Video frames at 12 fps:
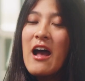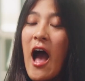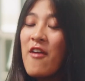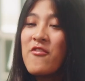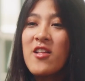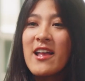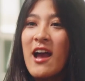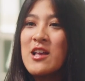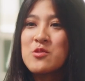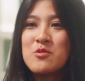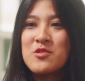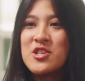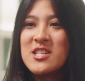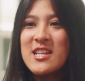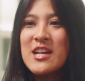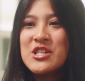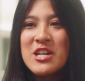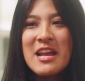I feel like high school was just
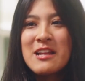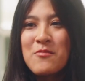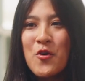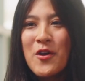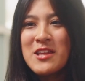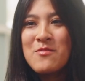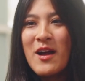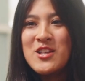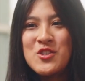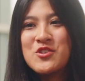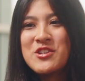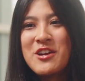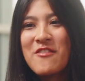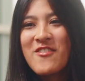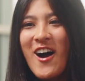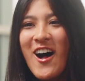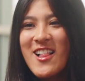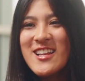yesterday and I'm going into my junior year of
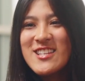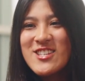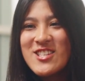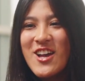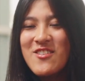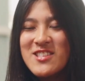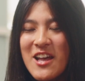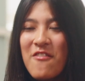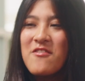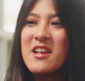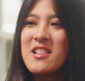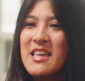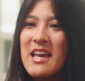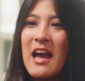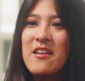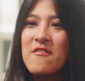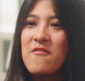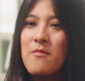college. So definitely
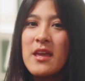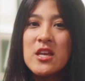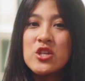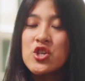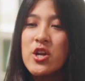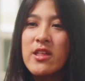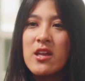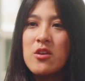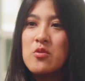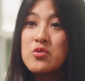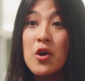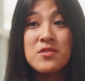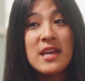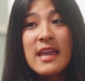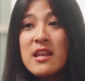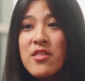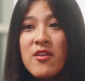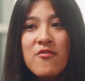kind of making sure that you don't take
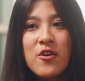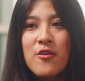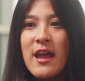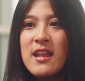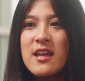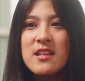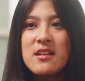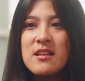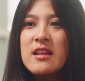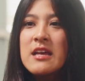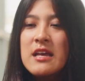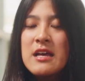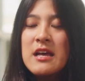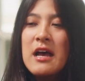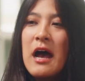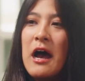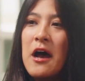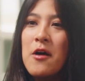anything for granted and
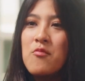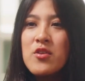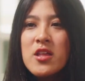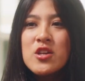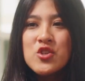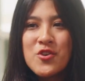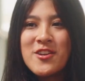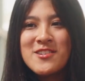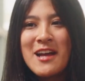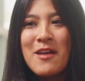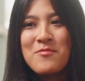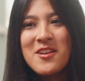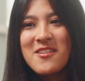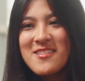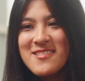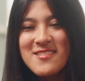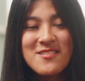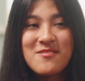um, really enjoy your time here
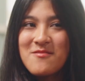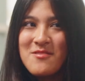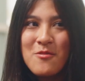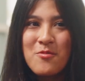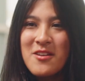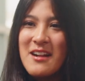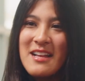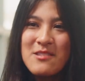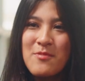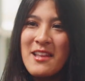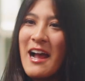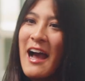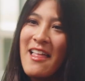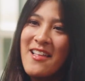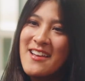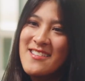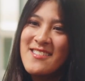because Cooper has been a highlight.